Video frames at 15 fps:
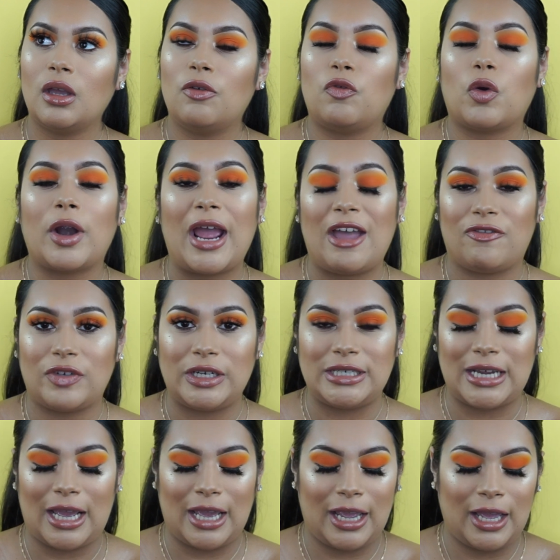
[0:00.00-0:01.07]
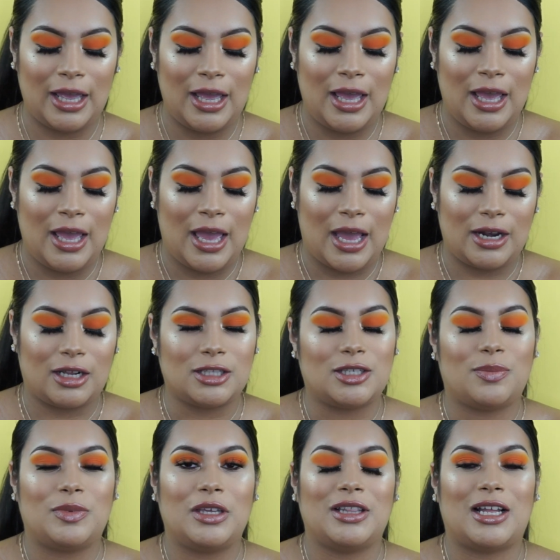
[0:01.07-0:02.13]
for every day and not
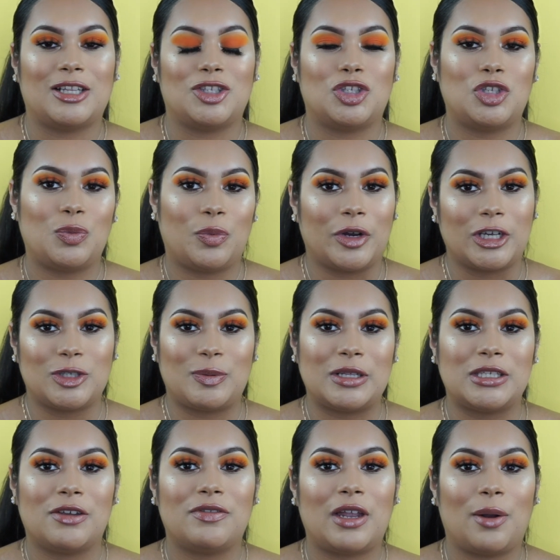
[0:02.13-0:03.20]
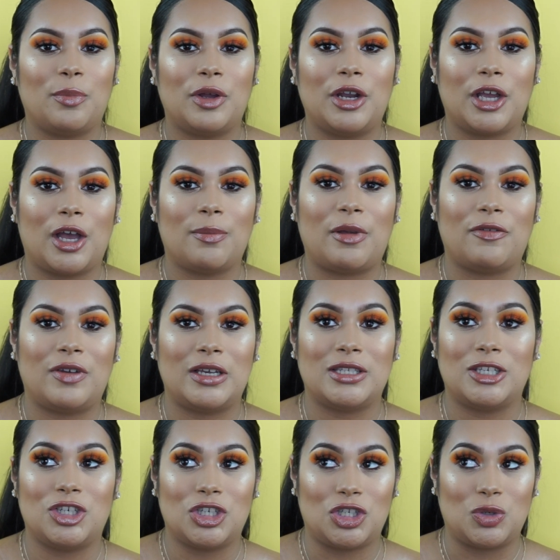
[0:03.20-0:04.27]
something that's super expensive that I'm putting on my face
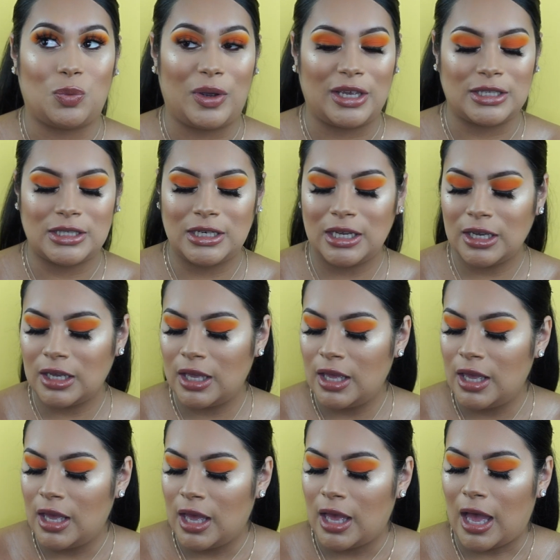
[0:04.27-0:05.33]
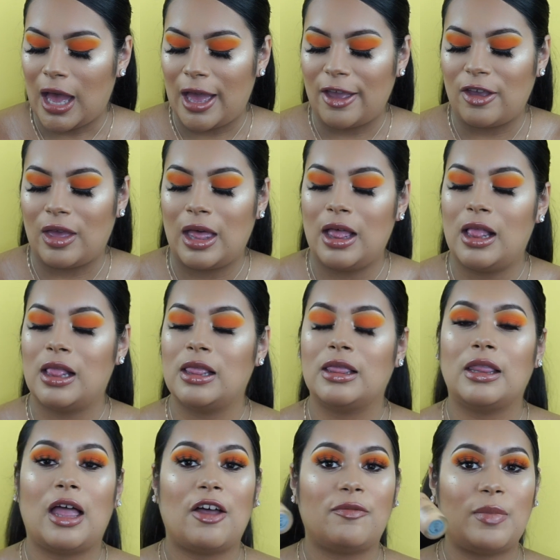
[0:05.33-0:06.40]
and just wasting. I
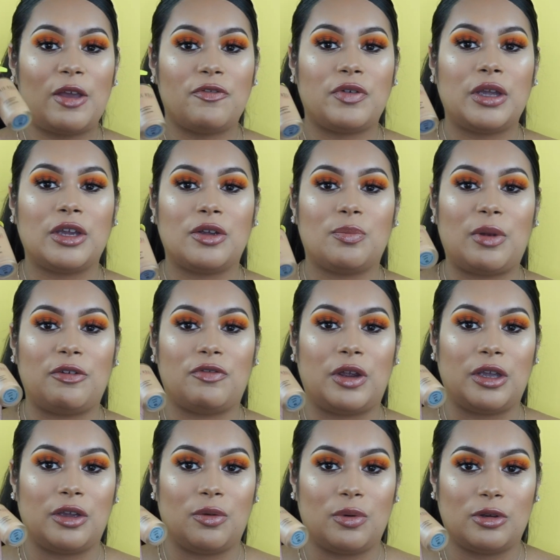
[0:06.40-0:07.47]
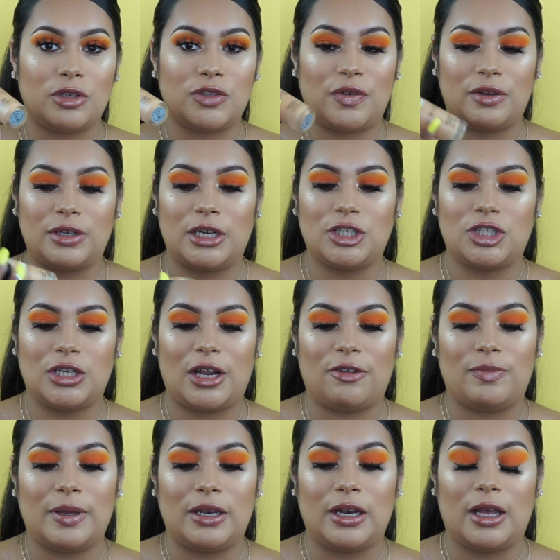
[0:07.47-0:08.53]
love my Frankie Rose foundation.
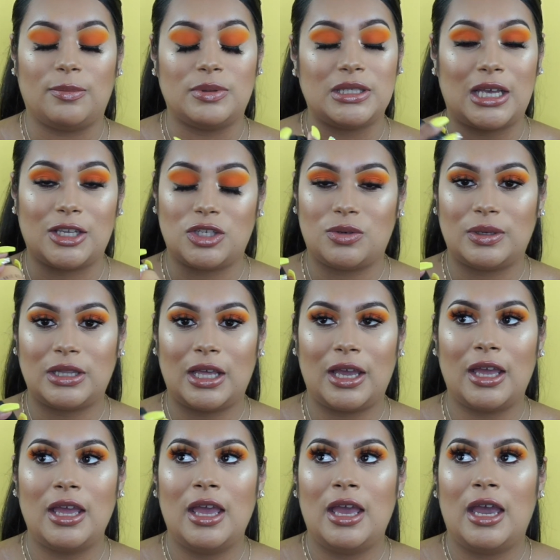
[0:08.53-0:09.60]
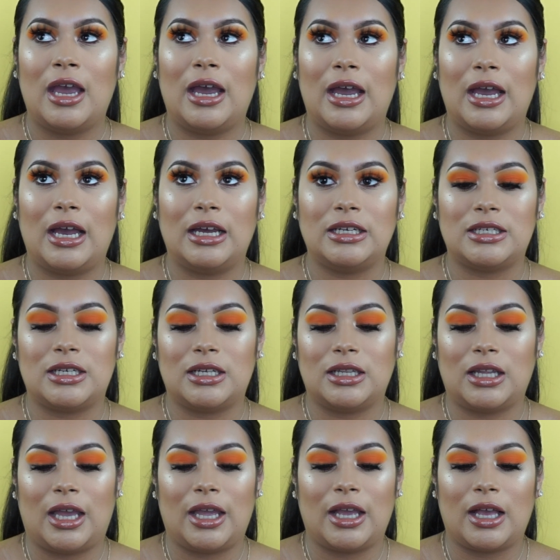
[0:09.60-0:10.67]
I've been obsessed with it and
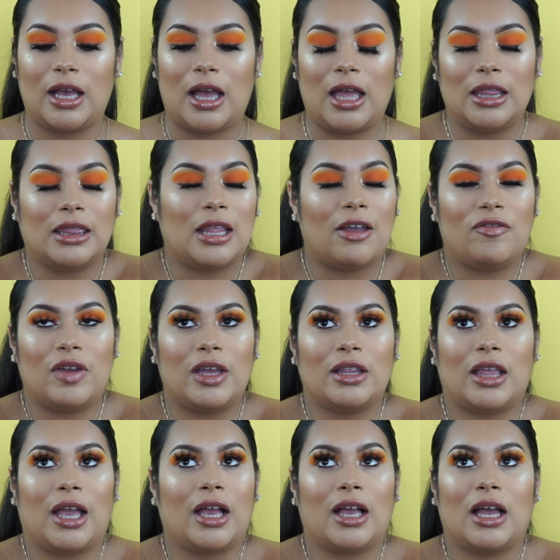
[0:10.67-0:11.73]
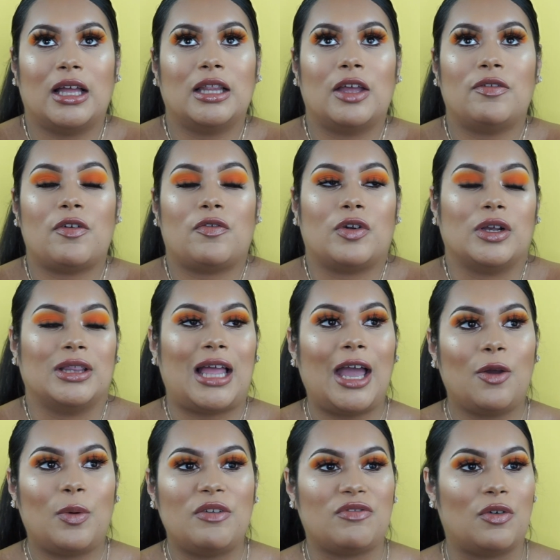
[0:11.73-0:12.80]
like I love it. Like I love it for
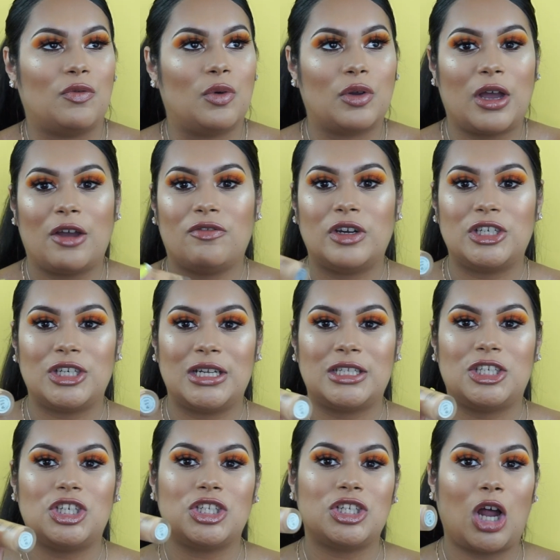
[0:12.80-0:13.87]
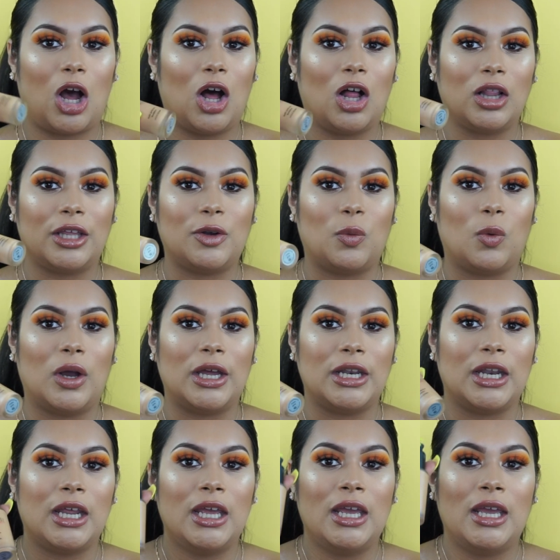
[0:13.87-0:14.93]
lightweight, for full coverage. It's just all in
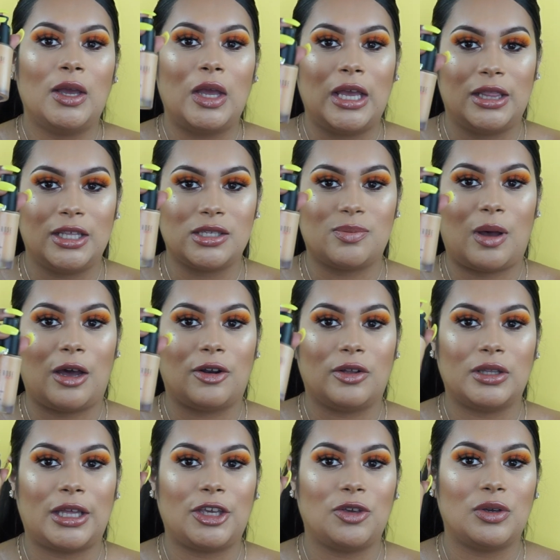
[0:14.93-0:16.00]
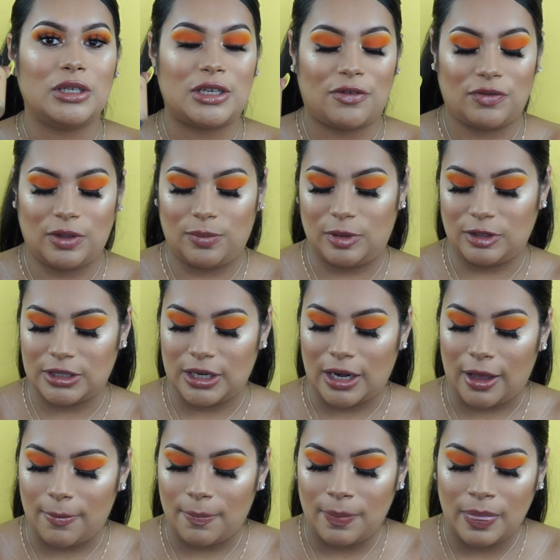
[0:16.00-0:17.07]
one in this bottle. Like you can definitely build it
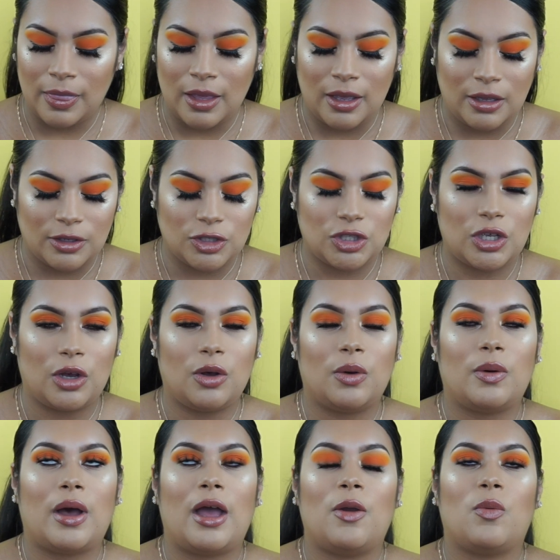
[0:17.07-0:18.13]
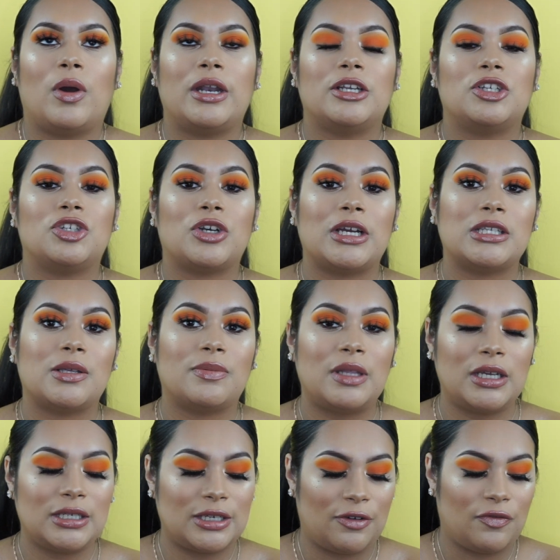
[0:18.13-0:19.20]
up. So I wanted to try
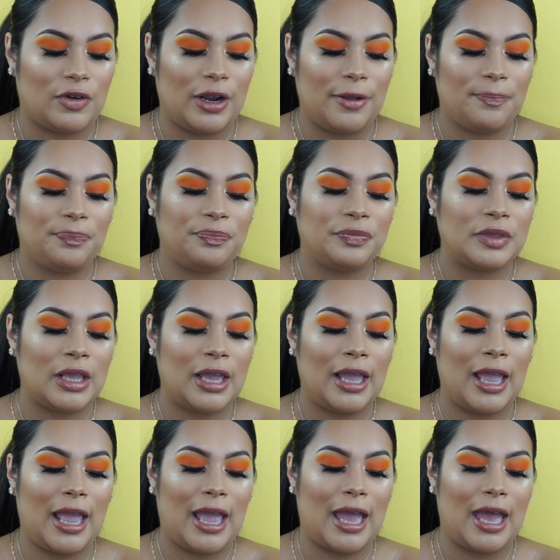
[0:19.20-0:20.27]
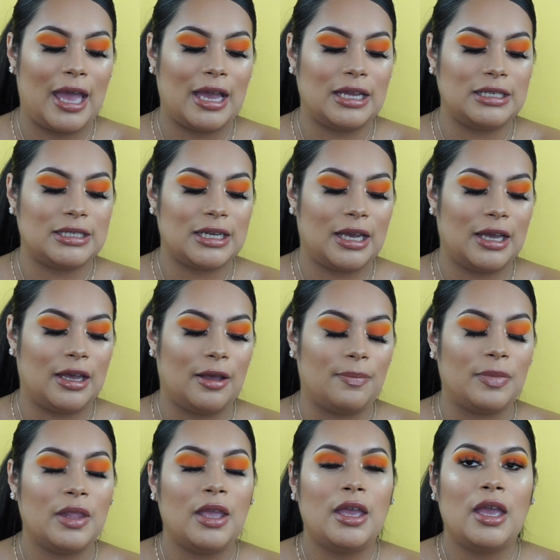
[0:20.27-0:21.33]
something different, and
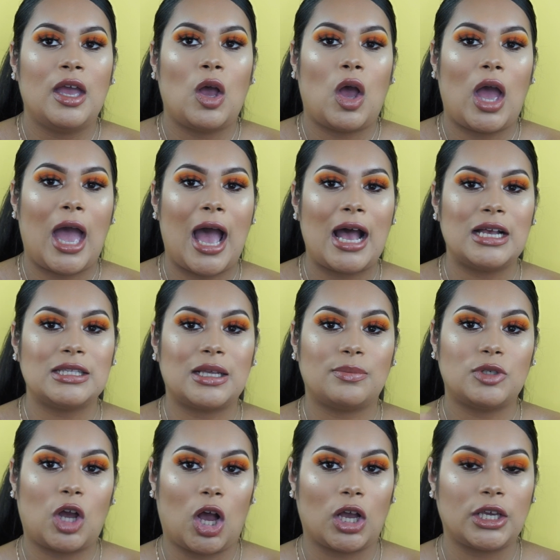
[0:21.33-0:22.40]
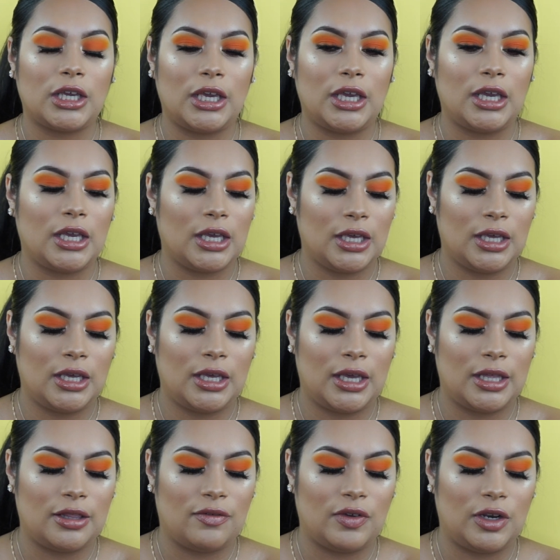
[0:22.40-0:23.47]
as I'm talking
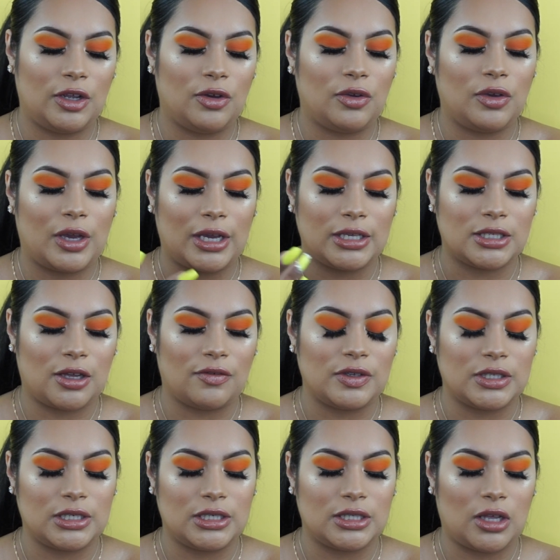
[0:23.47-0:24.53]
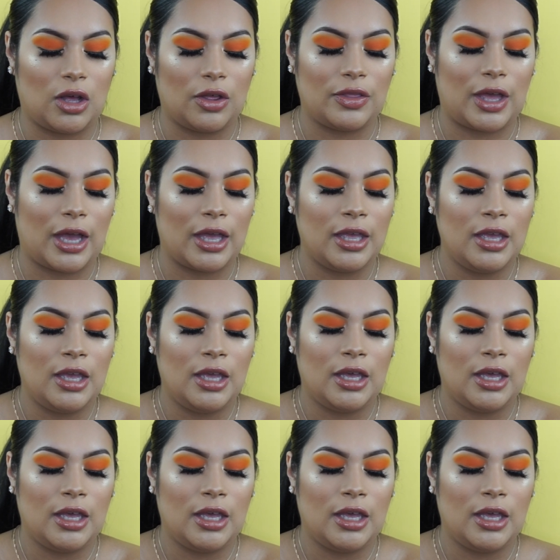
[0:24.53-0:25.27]
in the video, you guys obviously saw that